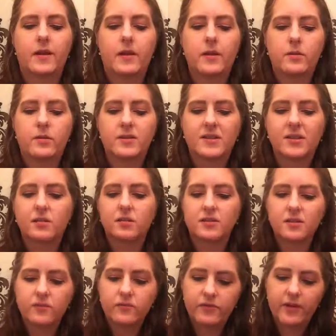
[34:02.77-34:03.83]
out because it looks
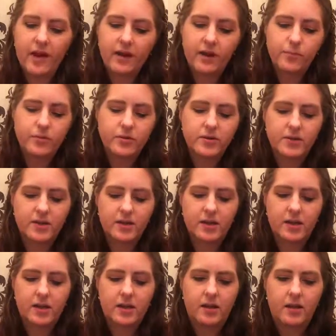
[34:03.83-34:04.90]
a fairly
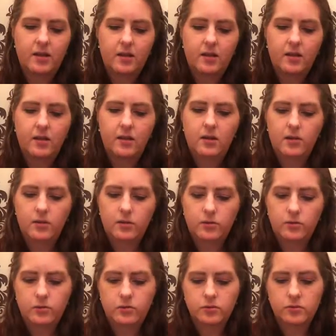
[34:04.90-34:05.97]
pretty
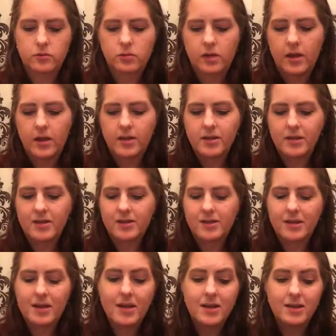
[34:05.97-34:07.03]
neutral colour, and it
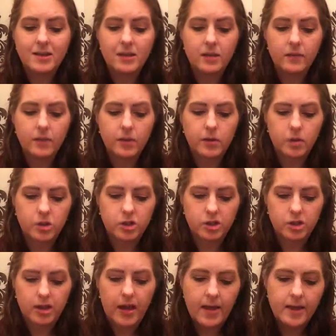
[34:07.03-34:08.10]
is in the
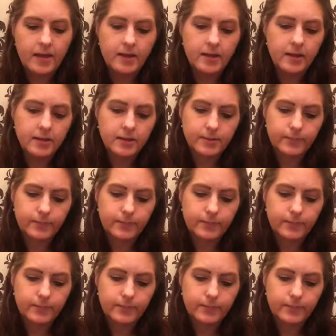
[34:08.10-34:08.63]
shade